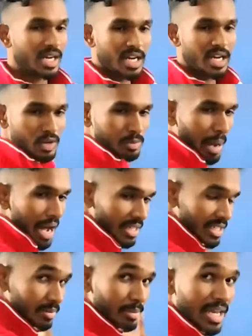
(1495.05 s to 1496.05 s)
was
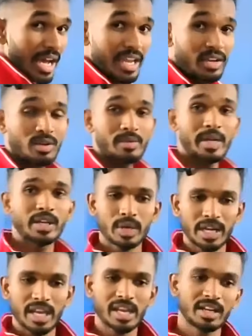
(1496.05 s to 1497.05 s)
passing behind you when you were
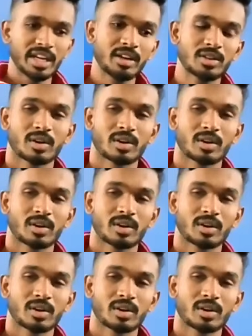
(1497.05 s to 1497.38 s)
taking TikTok.